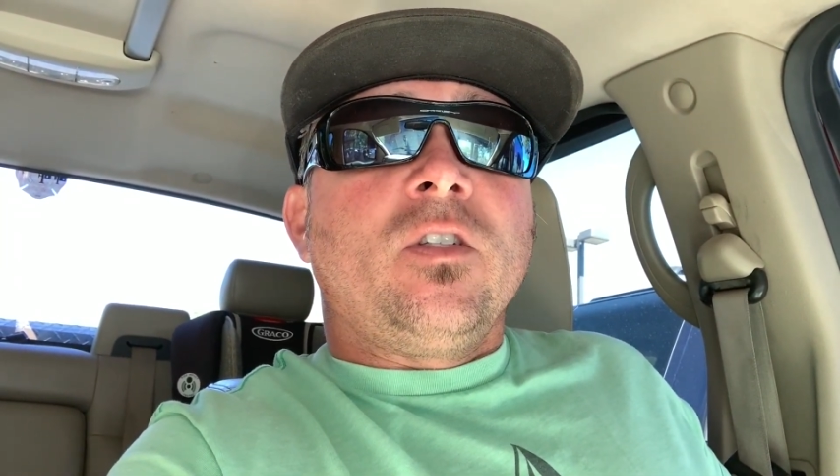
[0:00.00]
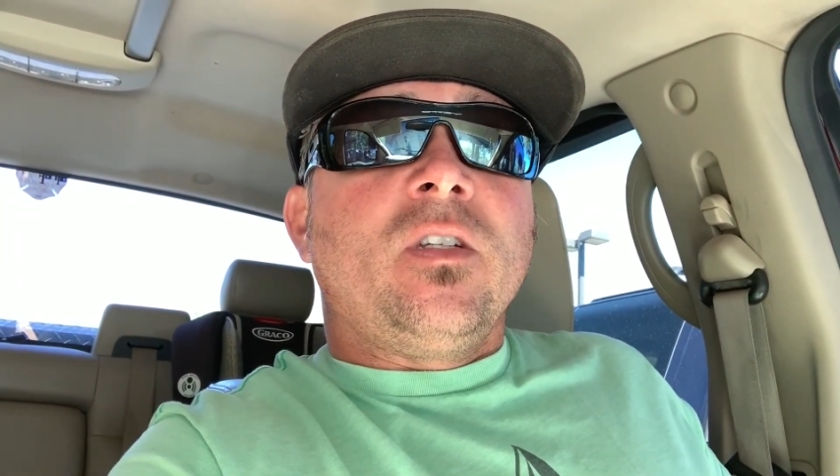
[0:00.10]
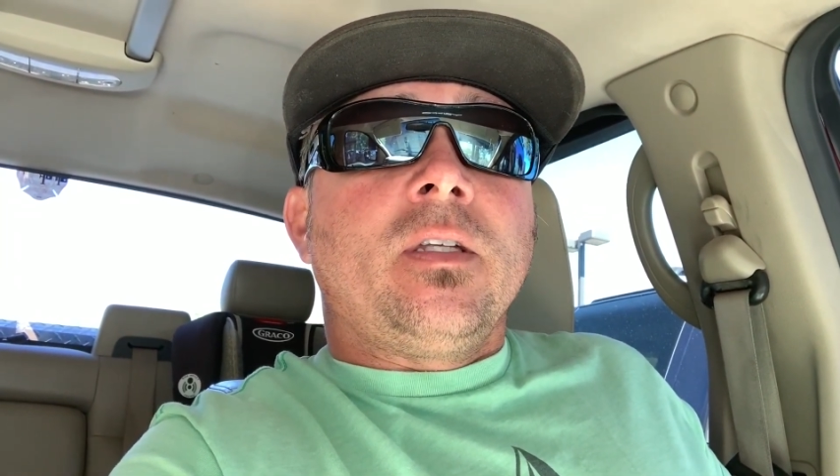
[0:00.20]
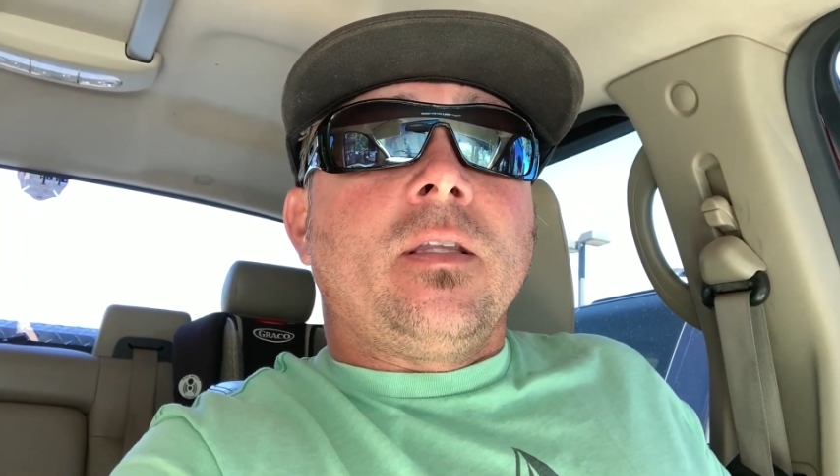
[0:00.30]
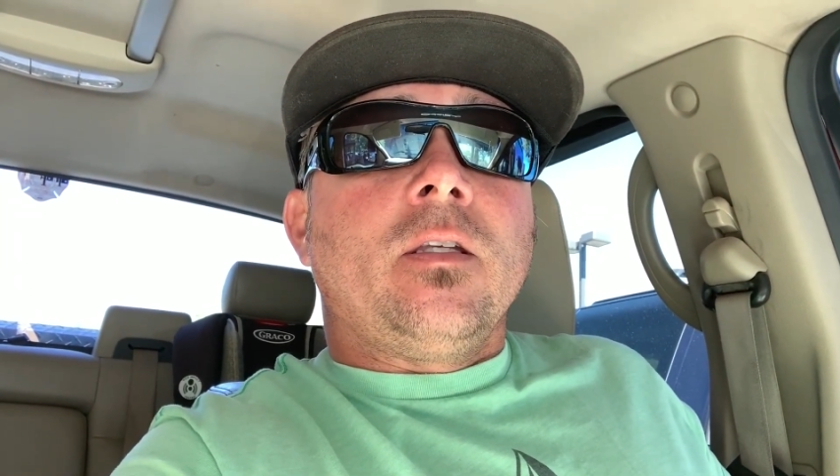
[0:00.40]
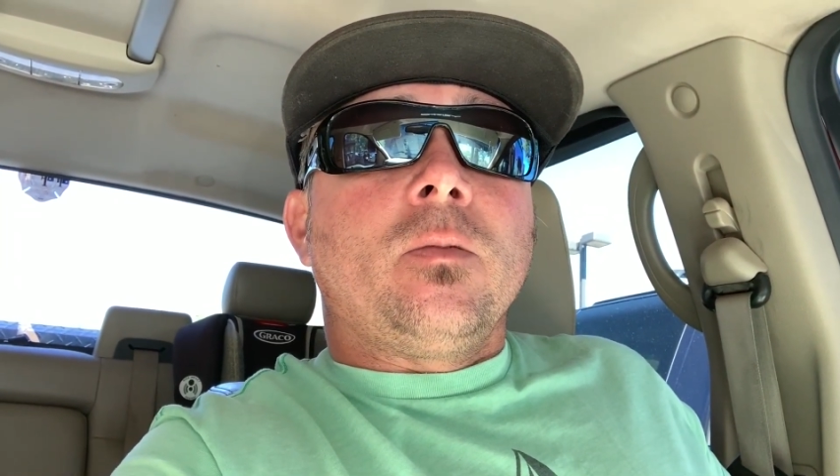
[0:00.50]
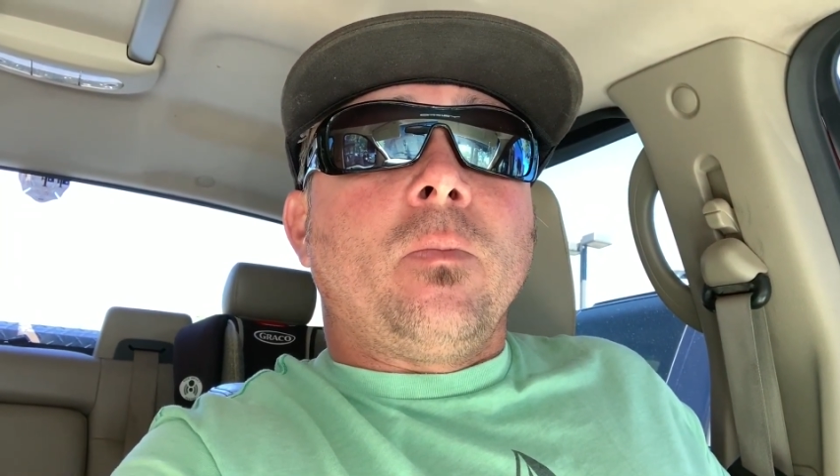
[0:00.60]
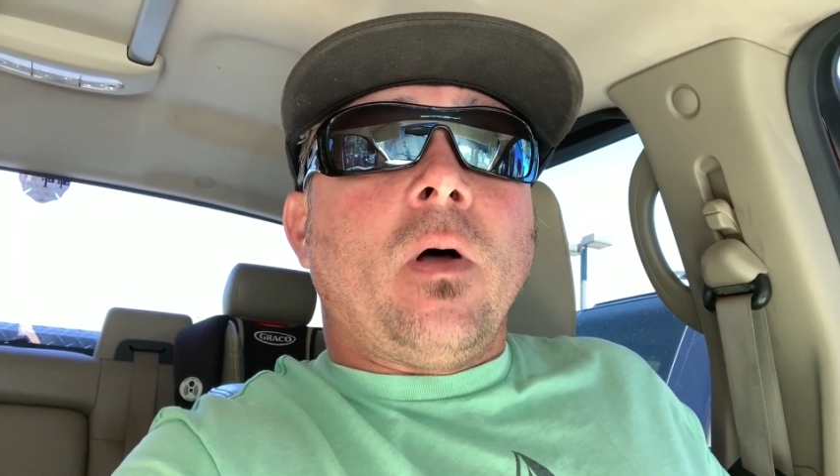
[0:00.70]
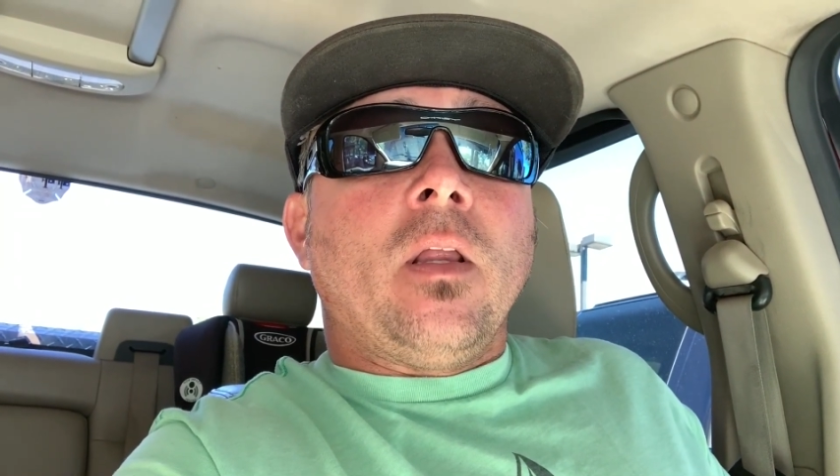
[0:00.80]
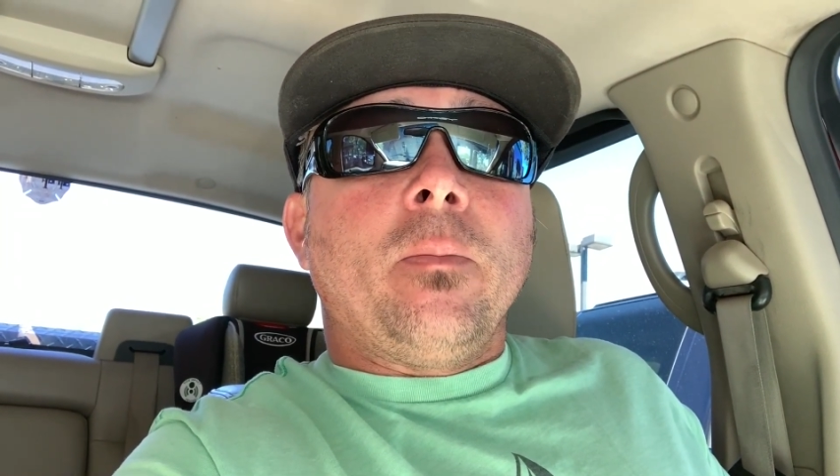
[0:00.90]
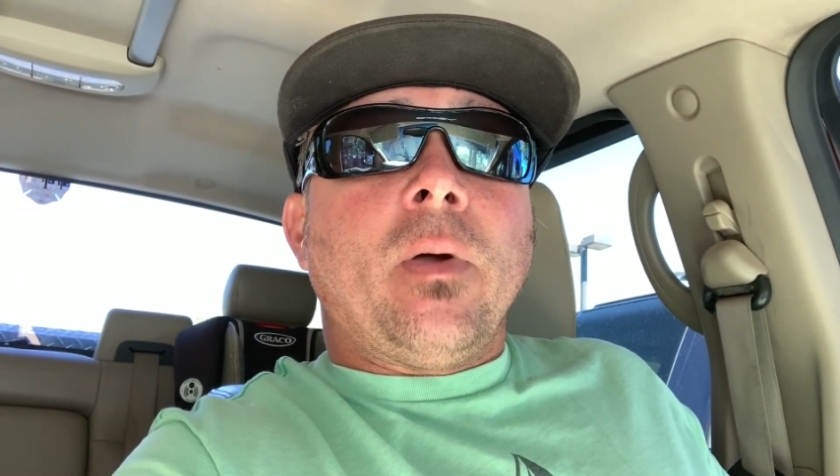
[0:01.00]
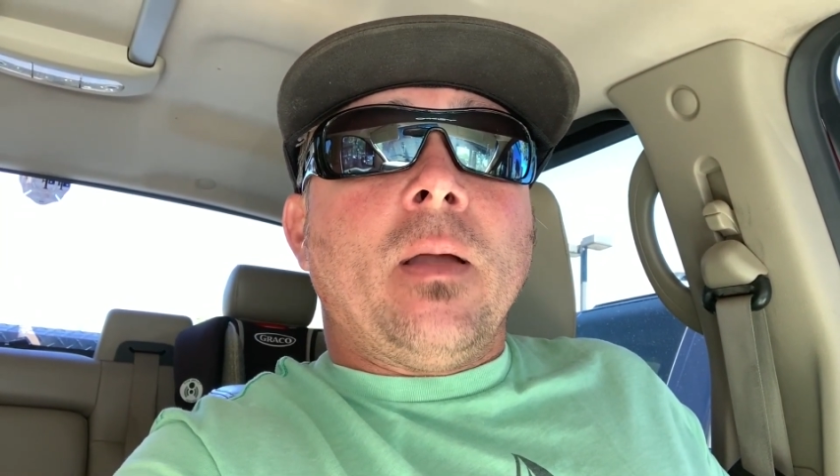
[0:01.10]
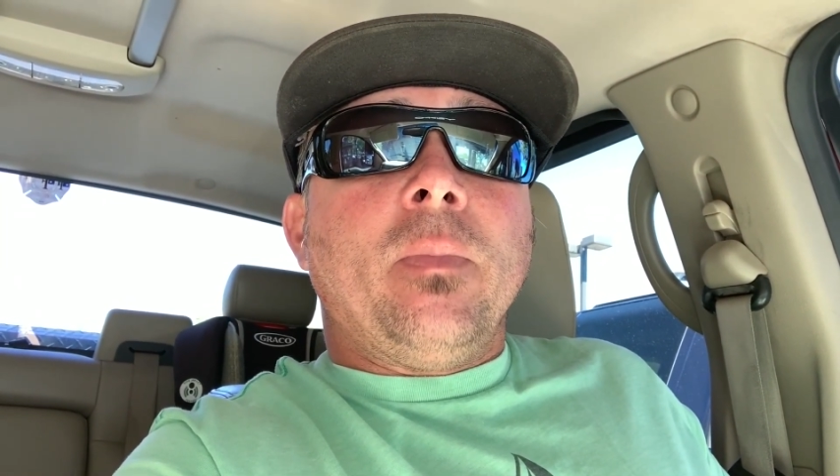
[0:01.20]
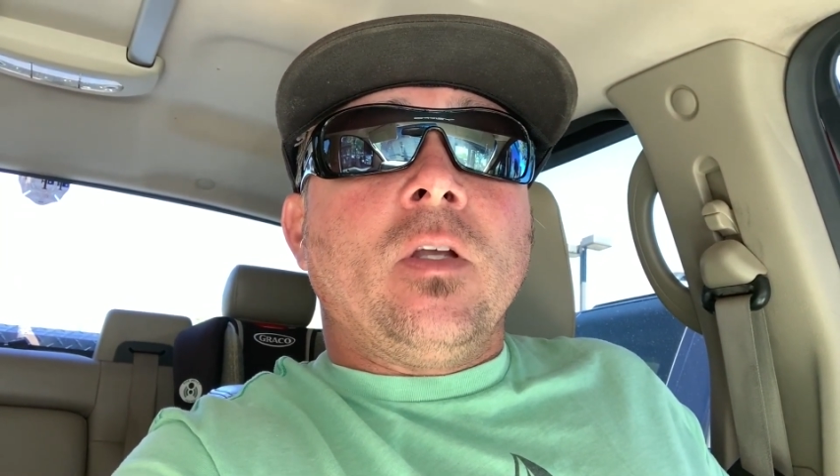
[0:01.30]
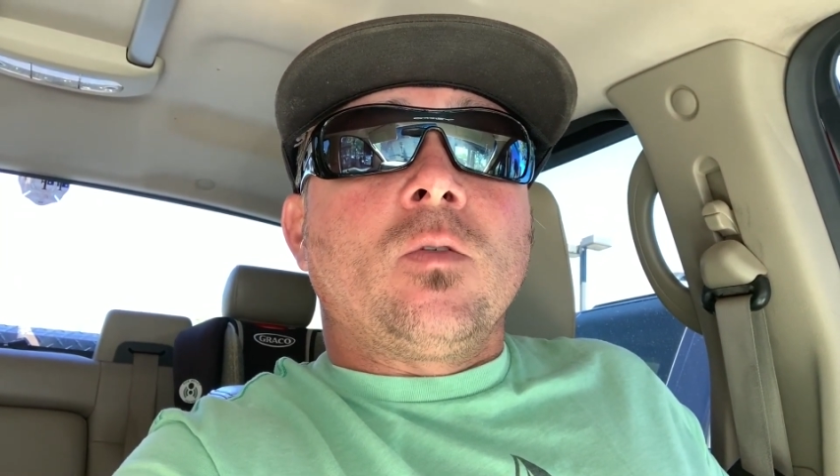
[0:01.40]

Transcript: Just get this poly piping